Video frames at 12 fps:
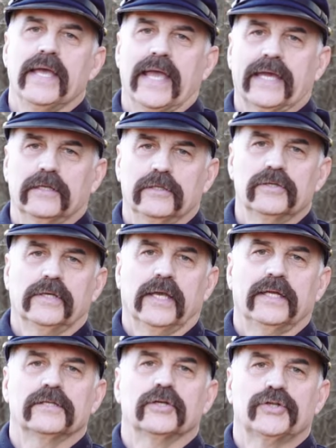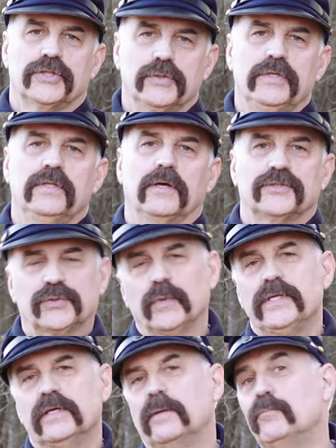and look at Shooting a
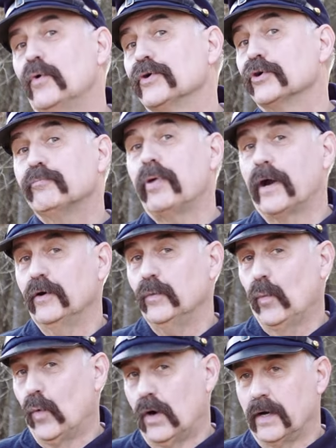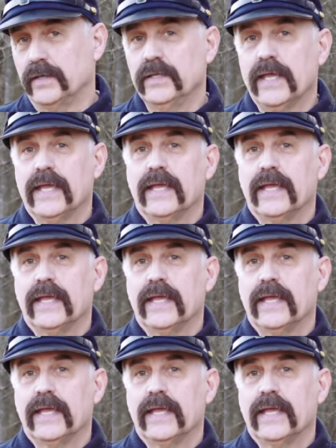Sweet Gum Mortar Part 1.